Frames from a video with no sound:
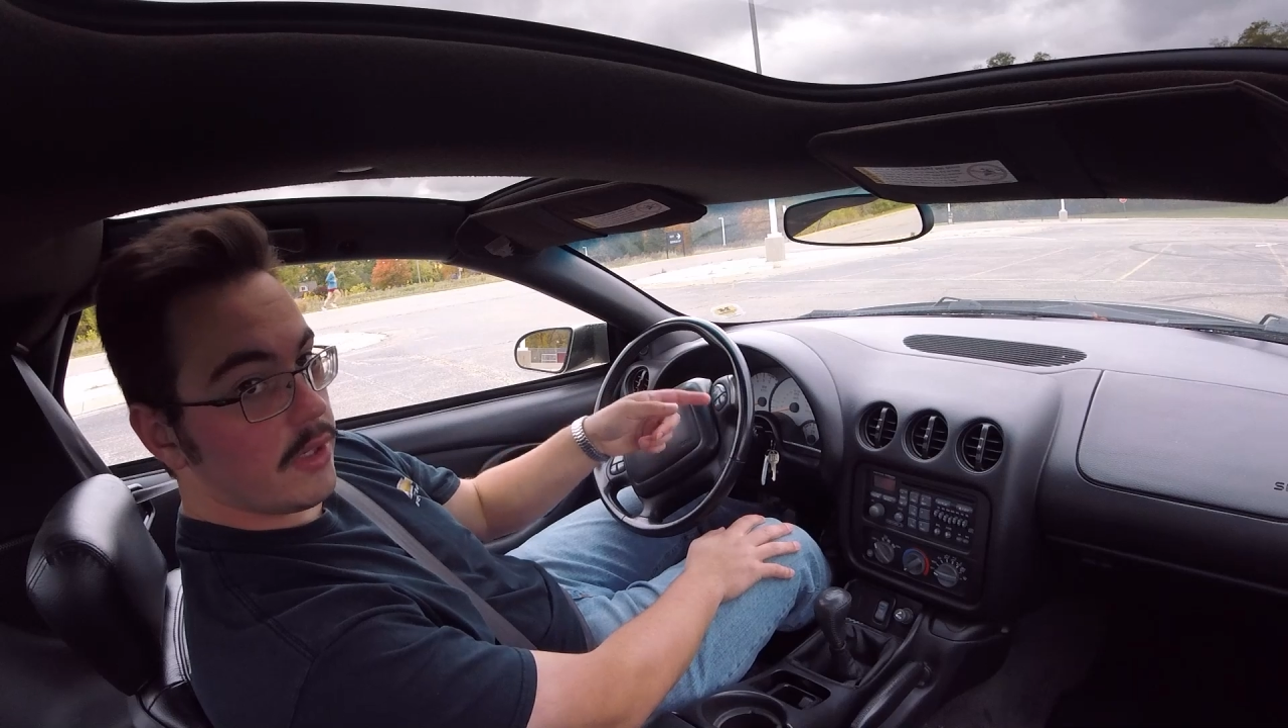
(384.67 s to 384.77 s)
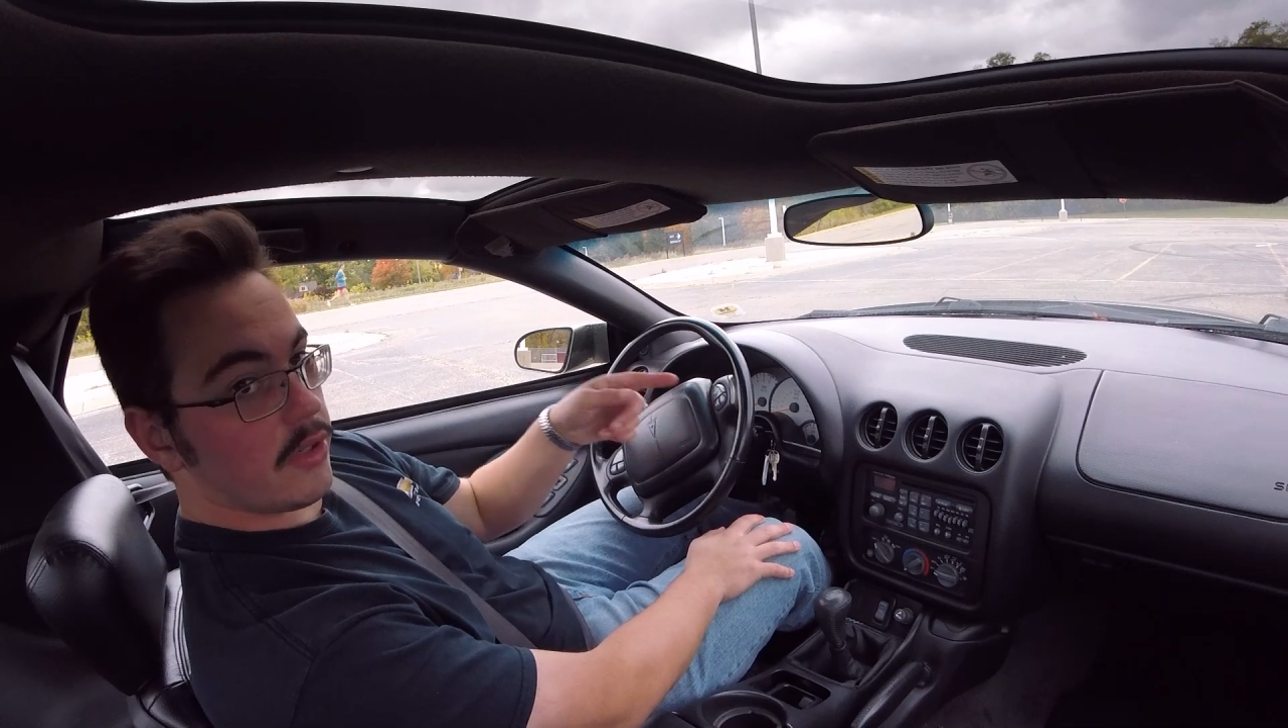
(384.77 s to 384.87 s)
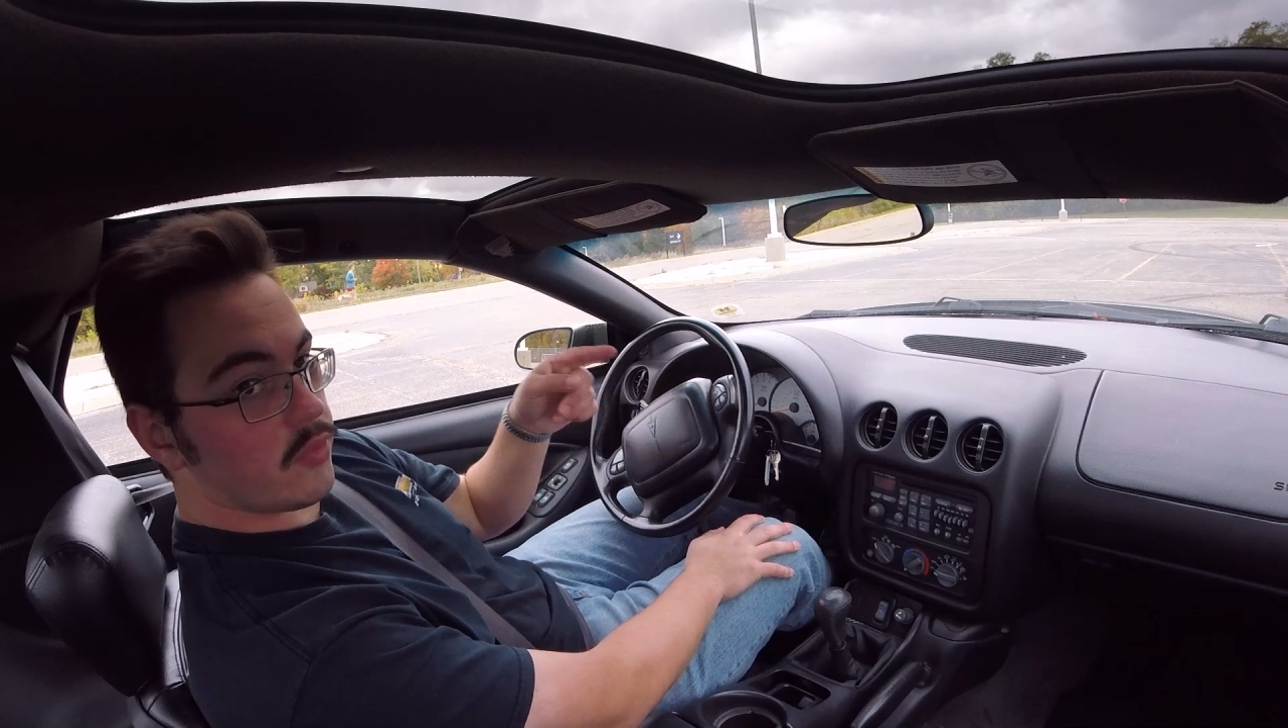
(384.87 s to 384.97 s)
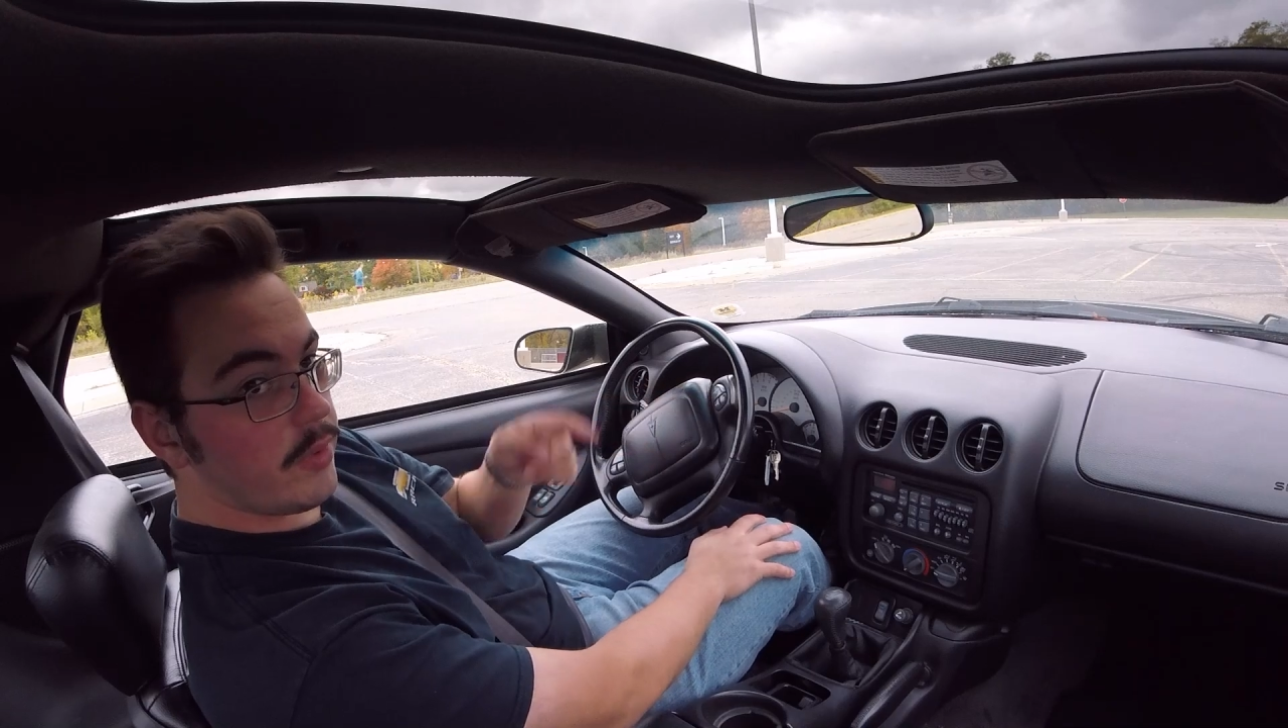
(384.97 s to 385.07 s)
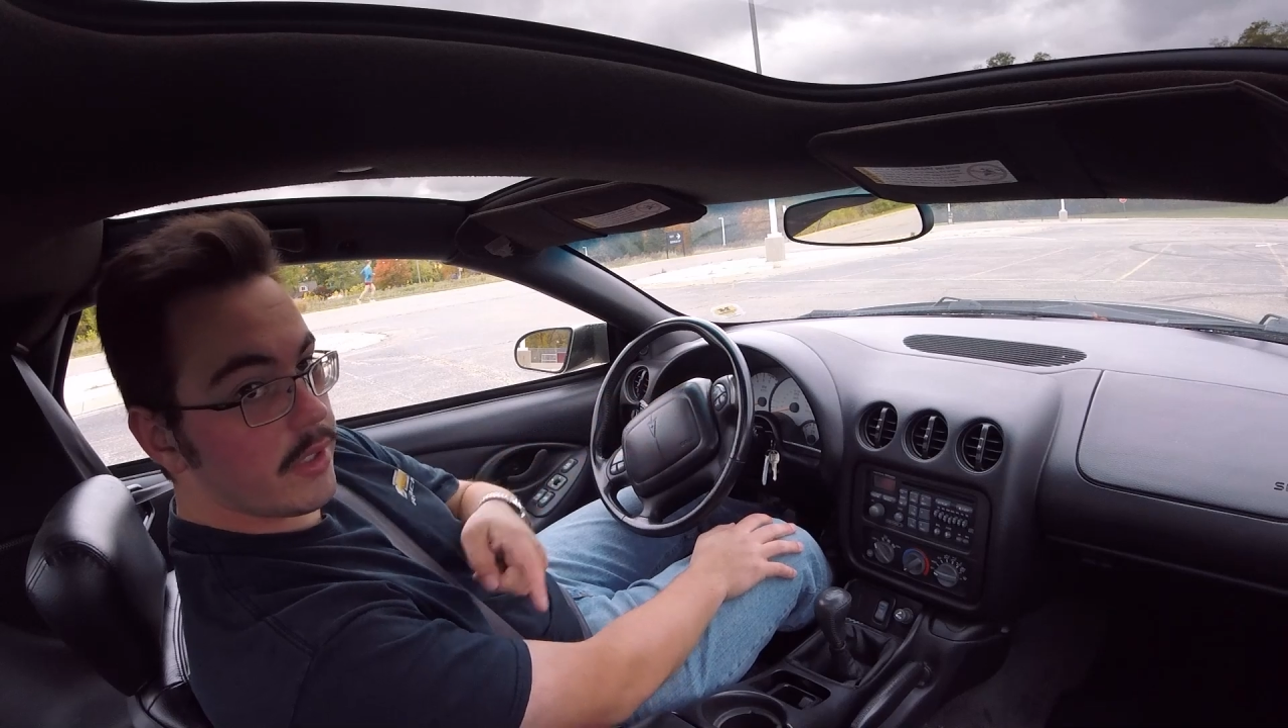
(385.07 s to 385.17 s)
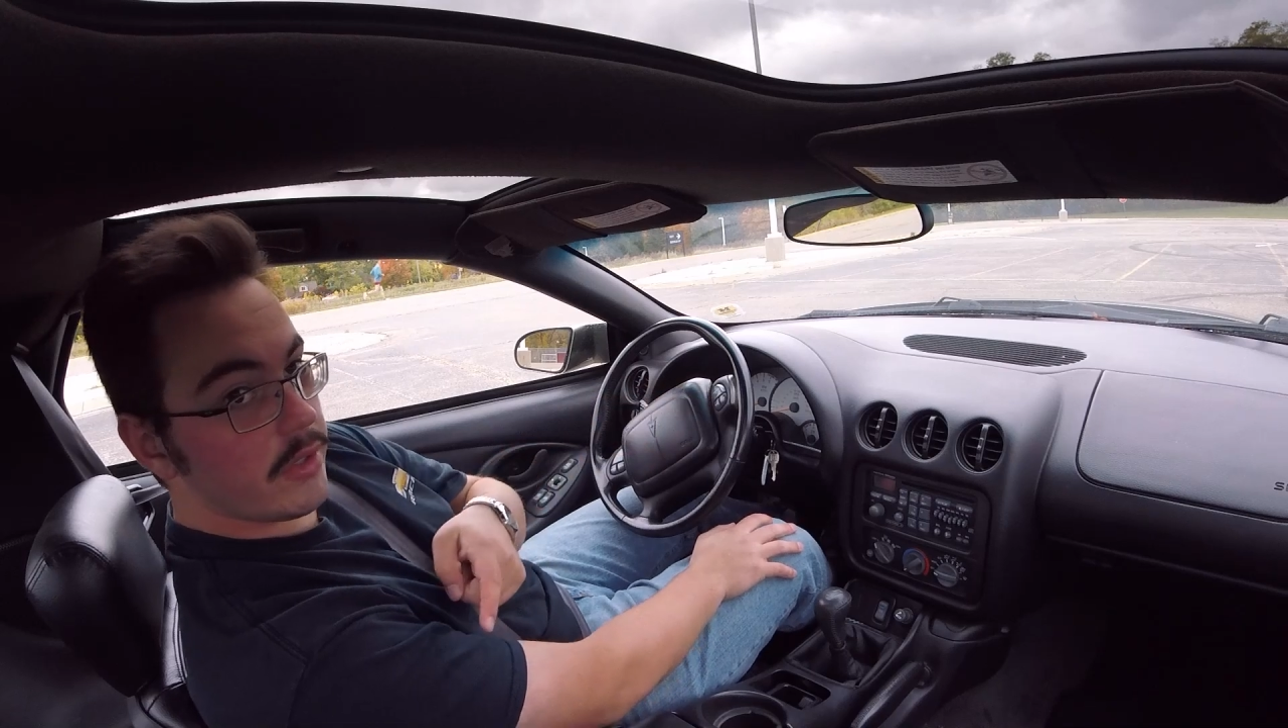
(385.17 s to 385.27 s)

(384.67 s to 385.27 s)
and a Speed